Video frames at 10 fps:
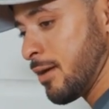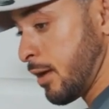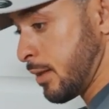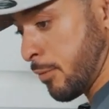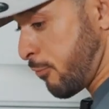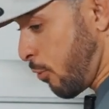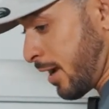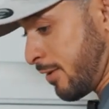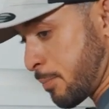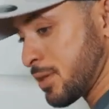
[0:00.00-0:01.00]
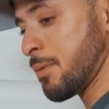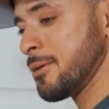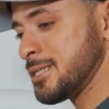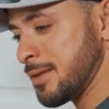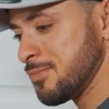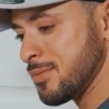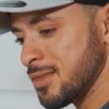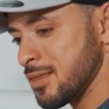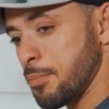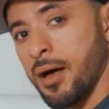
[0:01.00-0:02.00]
and before I even put the puppies in,
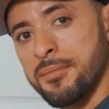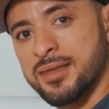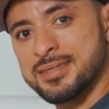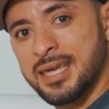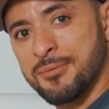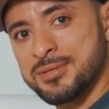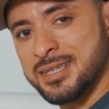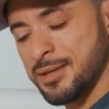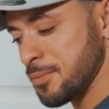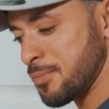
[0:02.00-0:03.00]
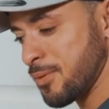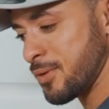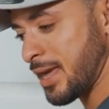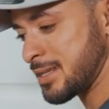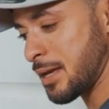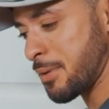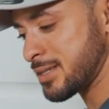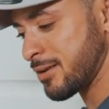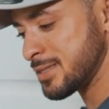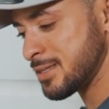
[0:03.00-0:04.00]
the sink was cleaned with
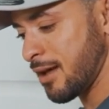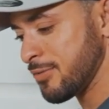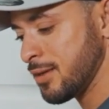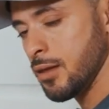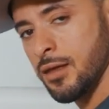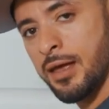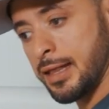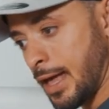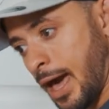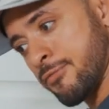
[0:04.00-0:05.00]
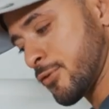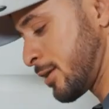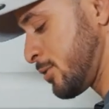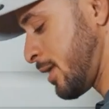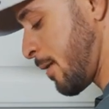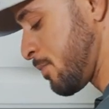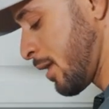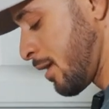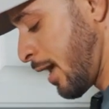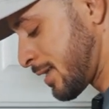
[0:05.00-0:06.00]
antibacterial stuff, and after I do that,
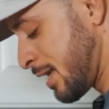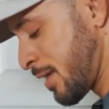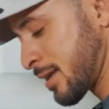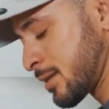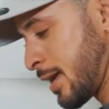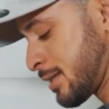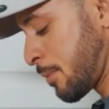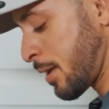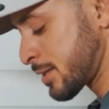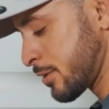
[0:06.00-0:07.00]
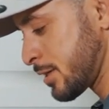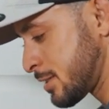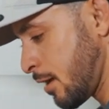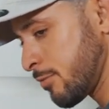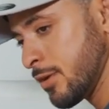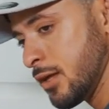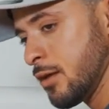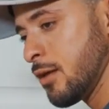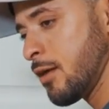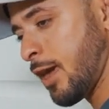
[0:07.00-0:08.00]
I clean that antibacterial stuff,
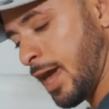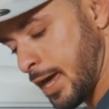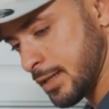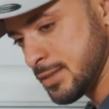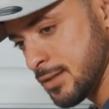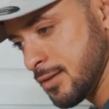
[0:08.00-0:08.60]
and